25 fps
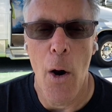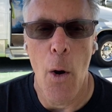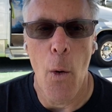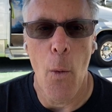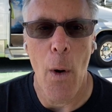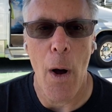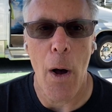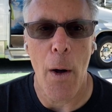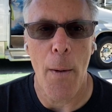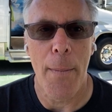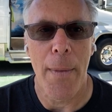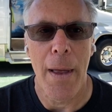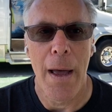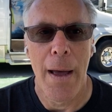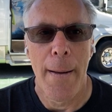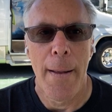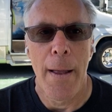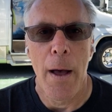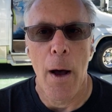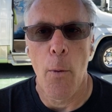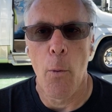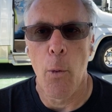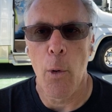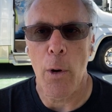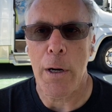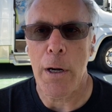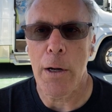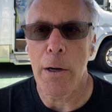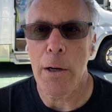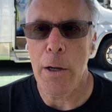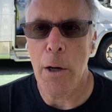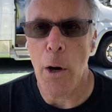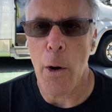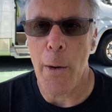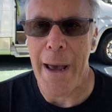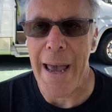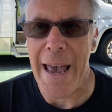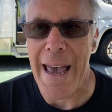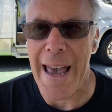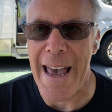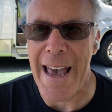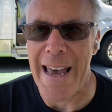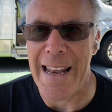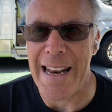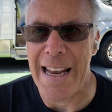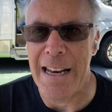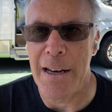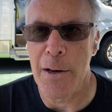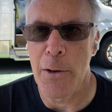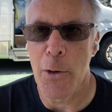Well, we're going to go
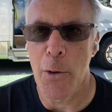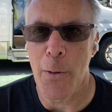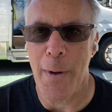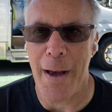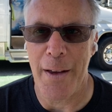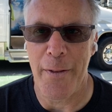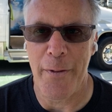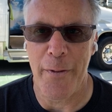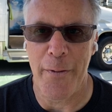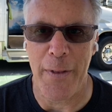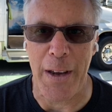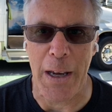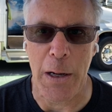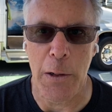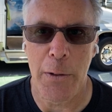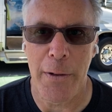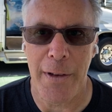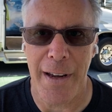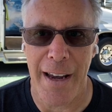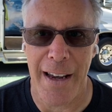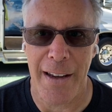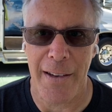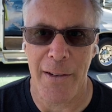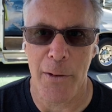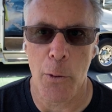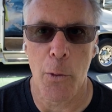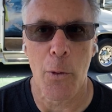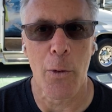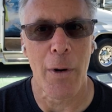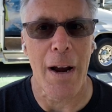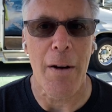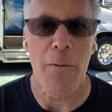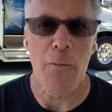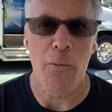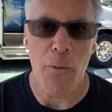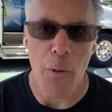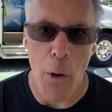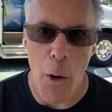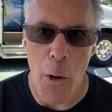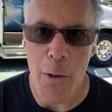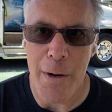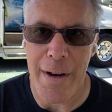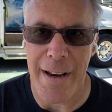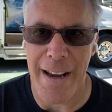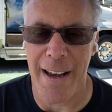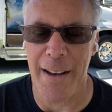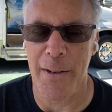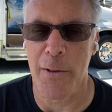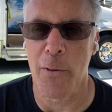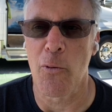ahead and do a field test or a road
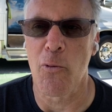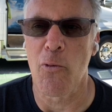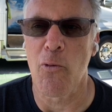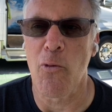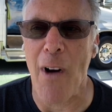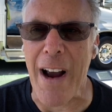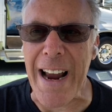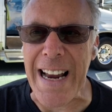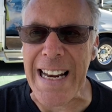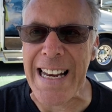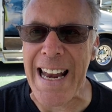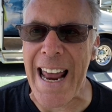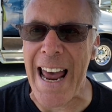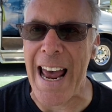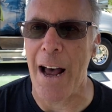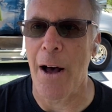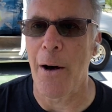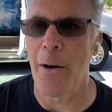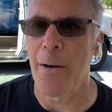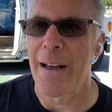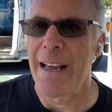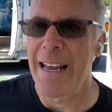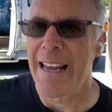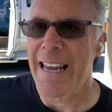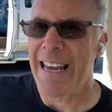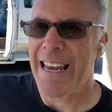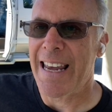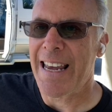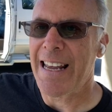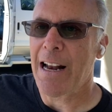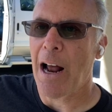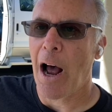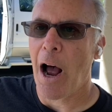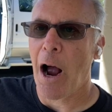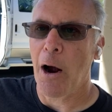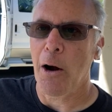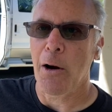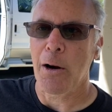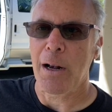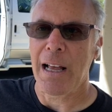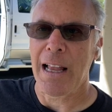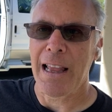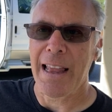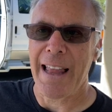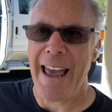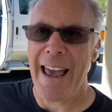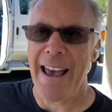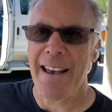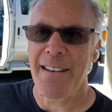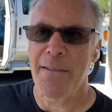test right now in our
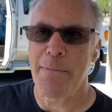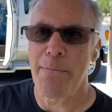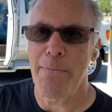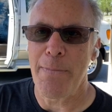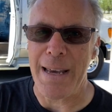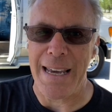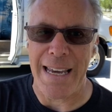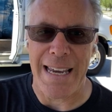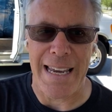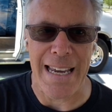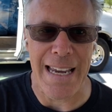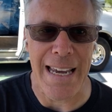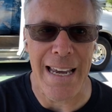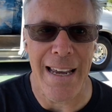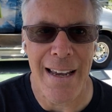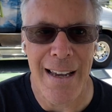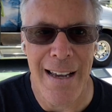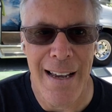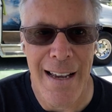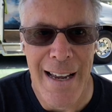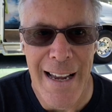Class B.